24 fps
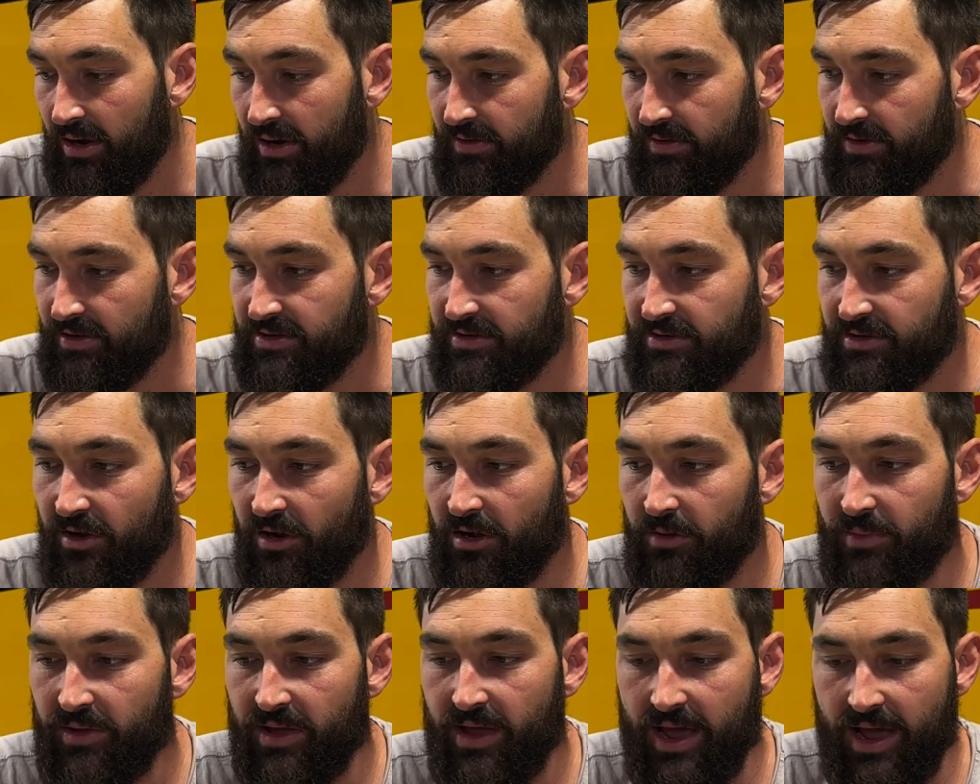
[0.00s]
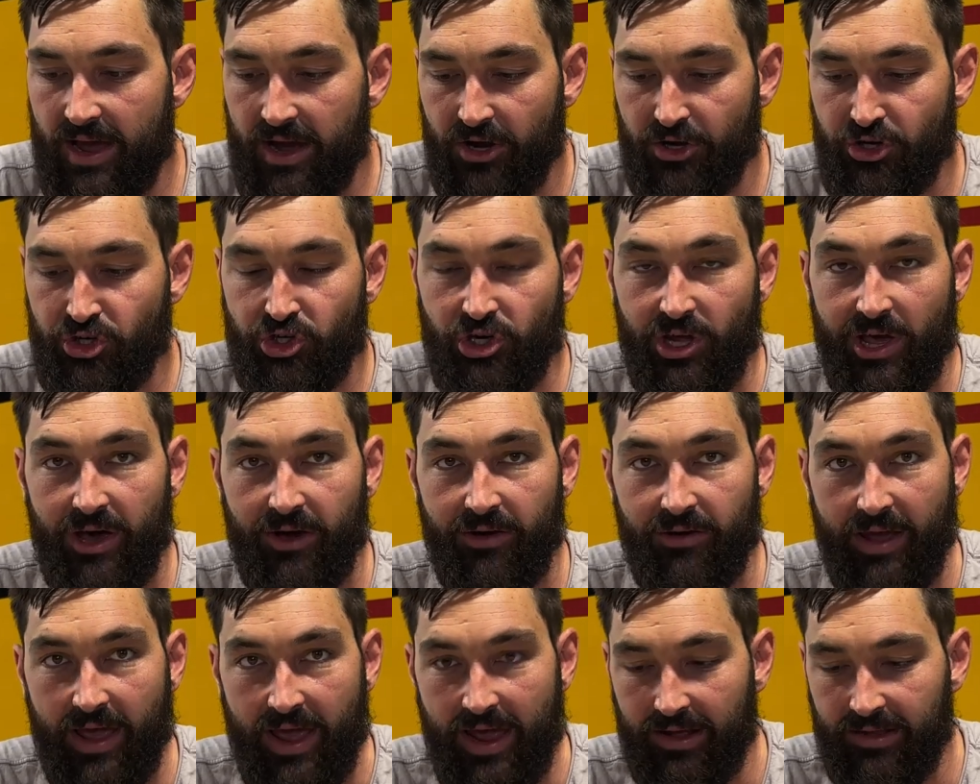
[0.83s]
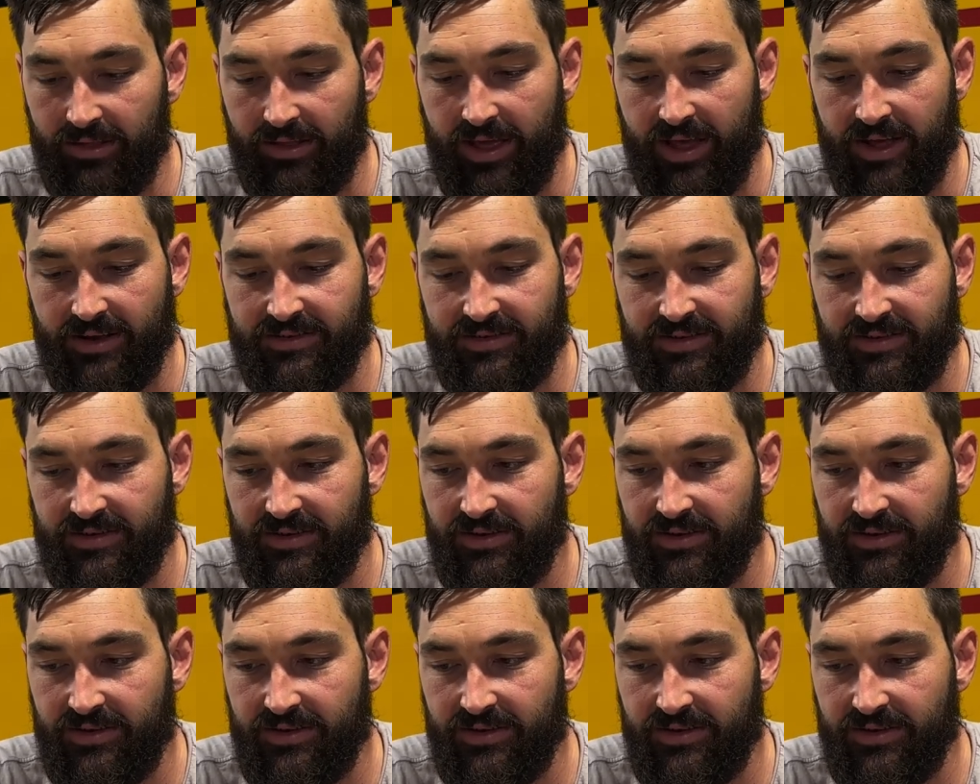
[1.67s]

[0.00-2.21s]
This is going to be our shower outlet